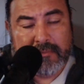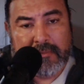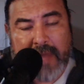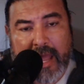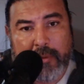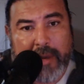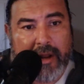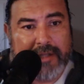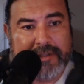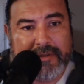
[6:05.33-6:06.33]
I went
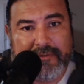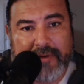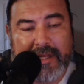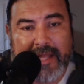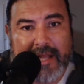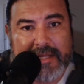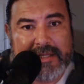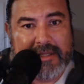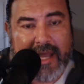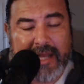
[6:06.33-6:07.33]
on to freelance
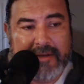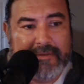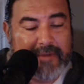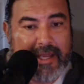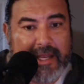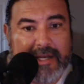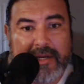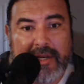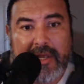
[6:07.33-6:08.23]
kind of and